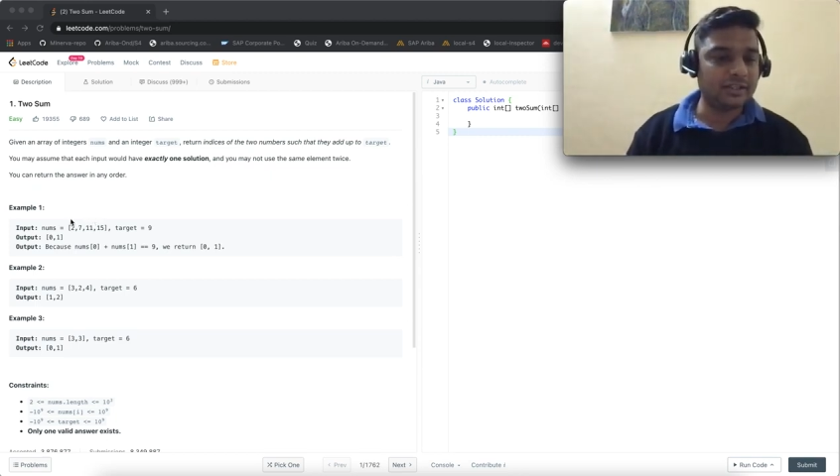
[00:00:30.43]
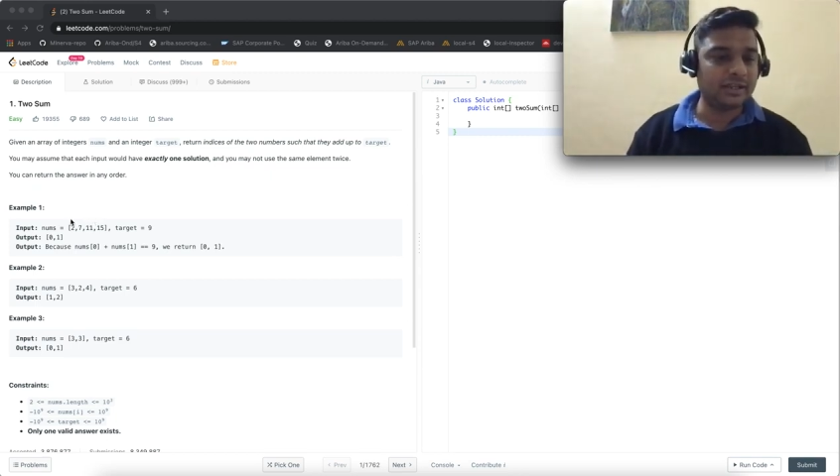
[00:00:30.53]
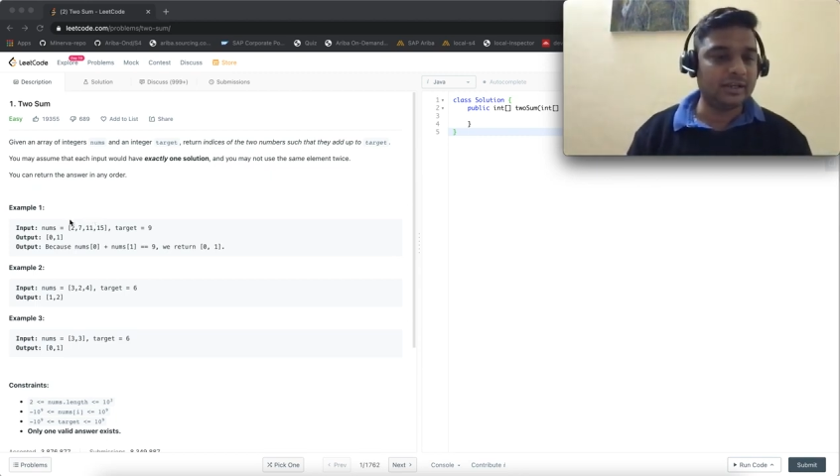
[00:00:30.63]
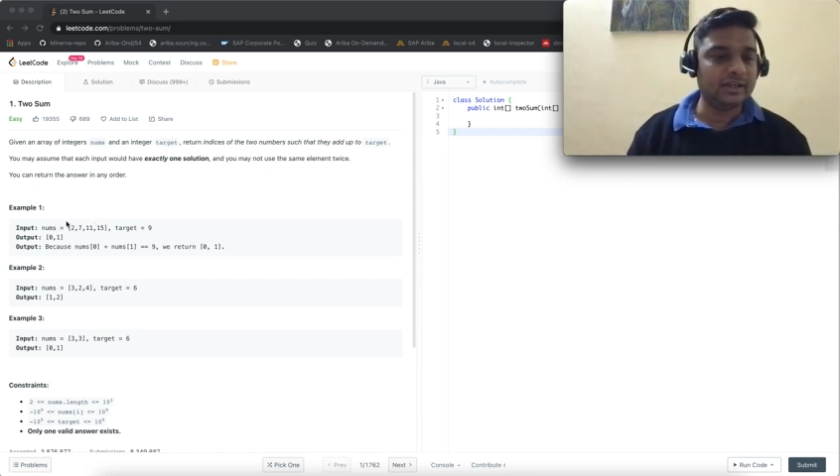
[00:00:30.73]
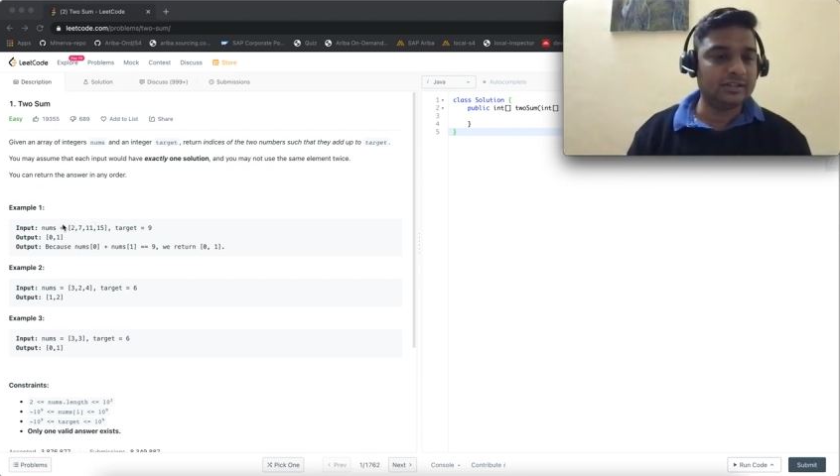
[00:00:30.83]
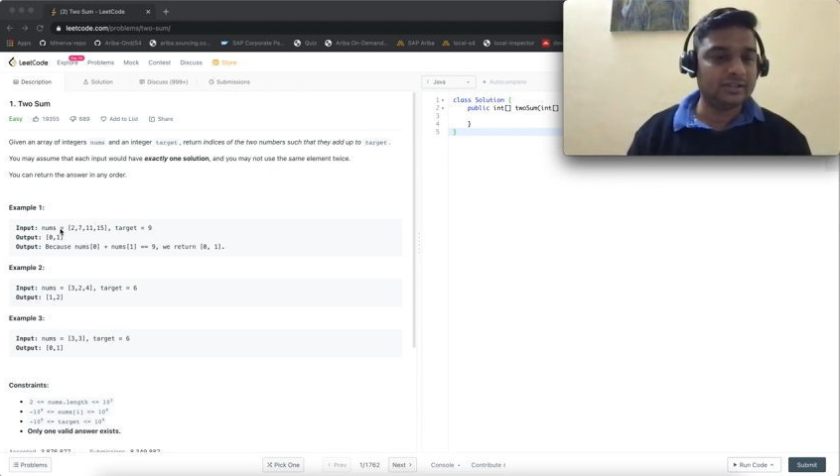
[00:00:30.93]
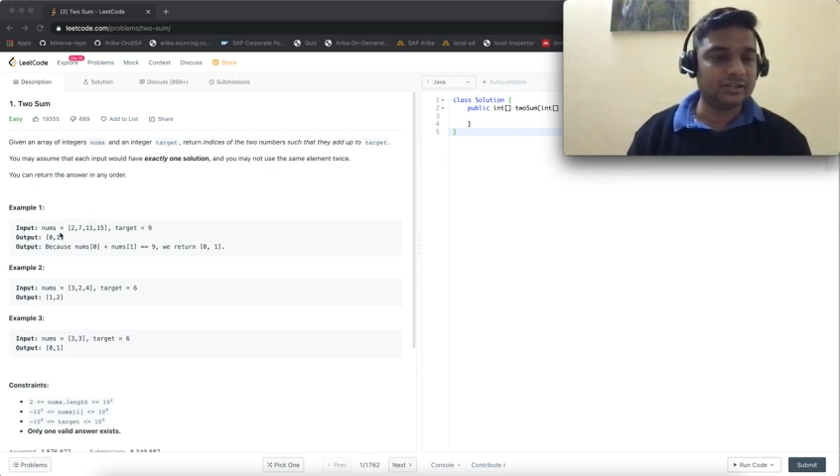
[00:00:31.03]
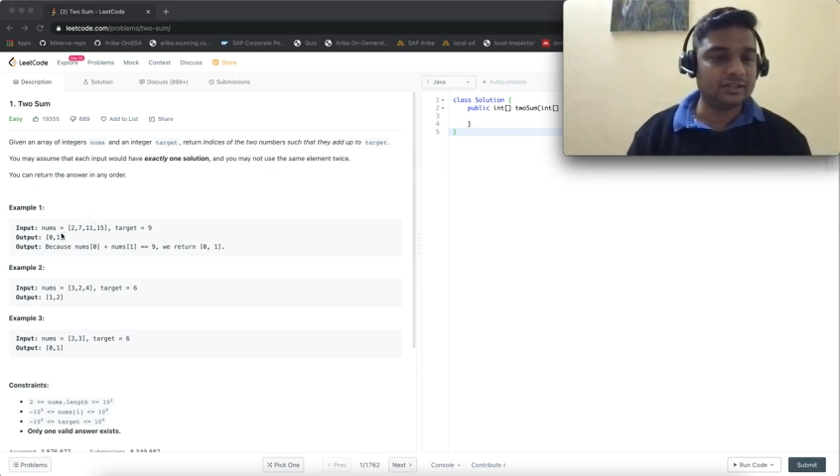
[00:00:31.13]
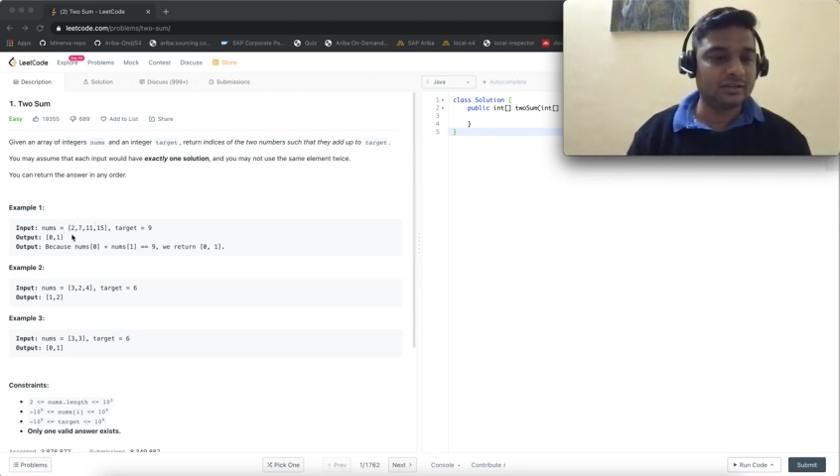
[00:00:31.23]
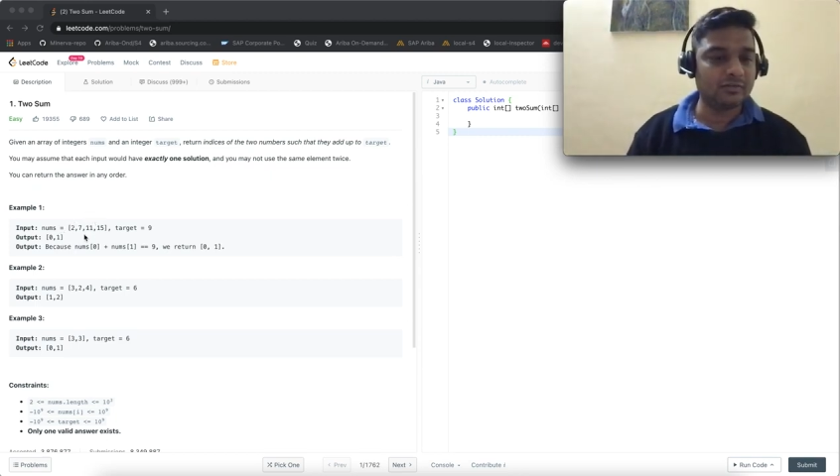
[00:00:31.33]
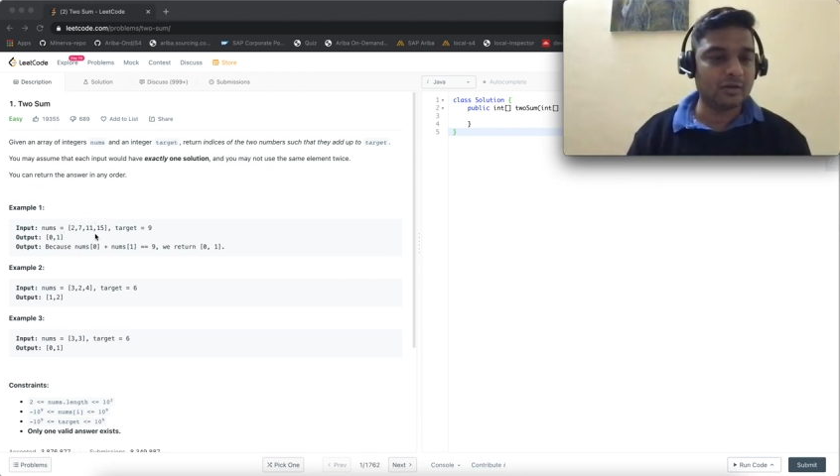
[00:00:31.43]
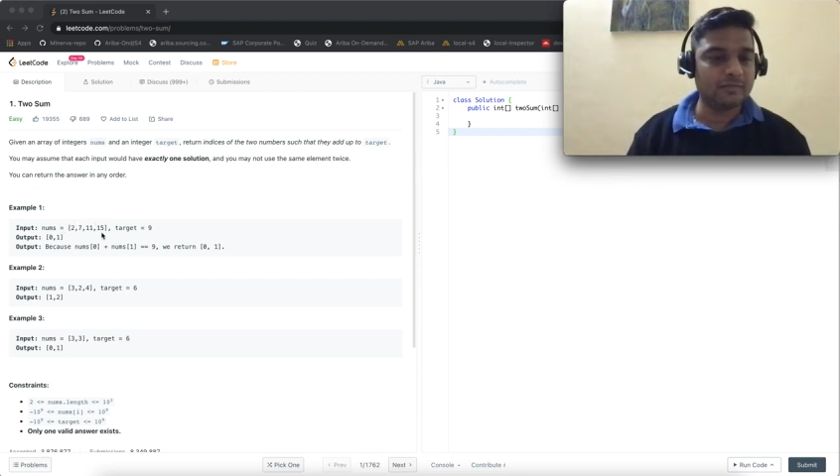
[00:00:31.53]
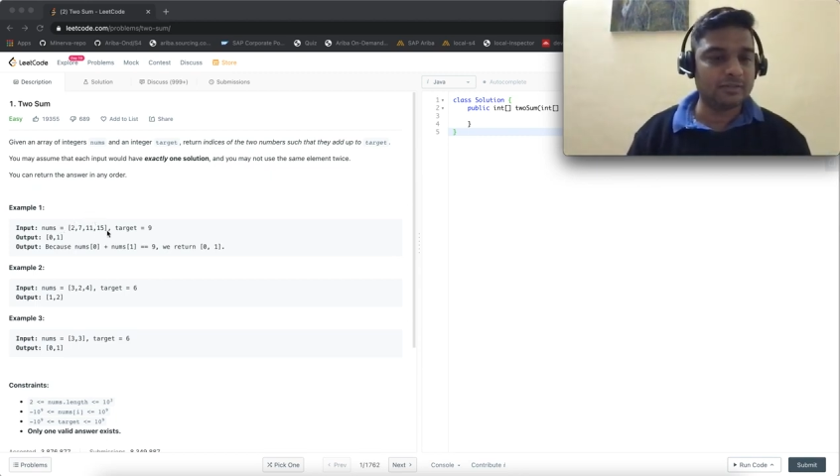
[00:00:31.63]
the indices from